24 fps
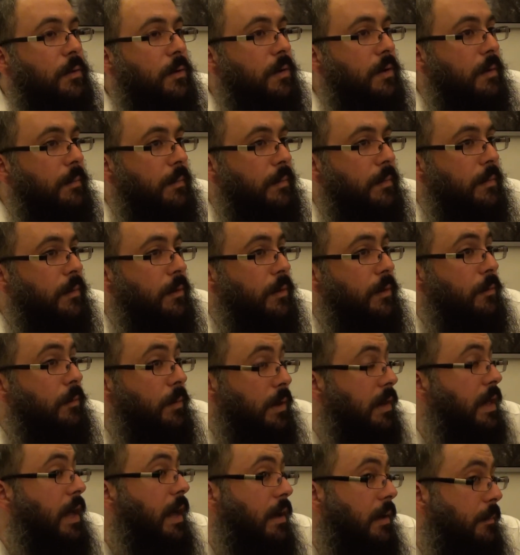or
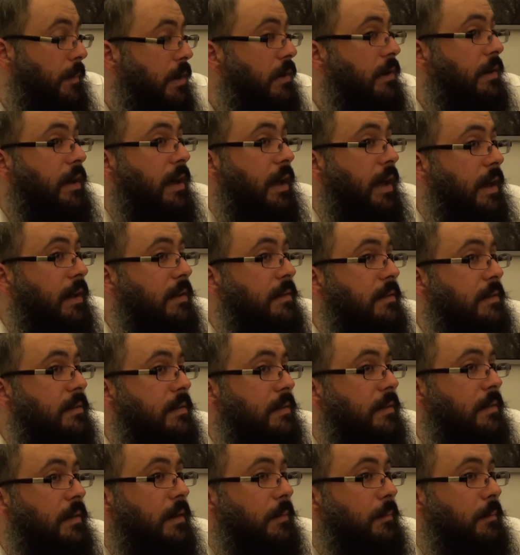America has,